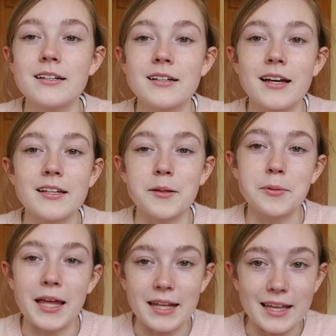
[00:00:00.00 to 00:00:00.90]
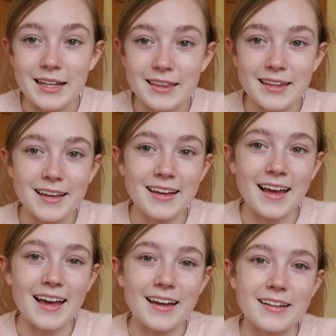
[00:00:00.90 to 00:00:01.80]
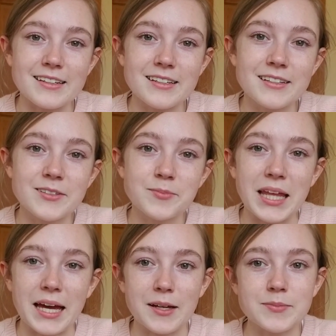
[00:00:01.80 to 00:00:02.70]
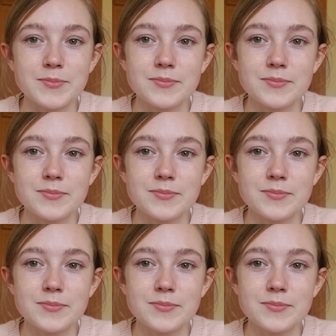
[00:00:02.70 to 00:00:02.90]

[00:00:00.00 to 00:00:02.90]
end up getting anything. And yeah,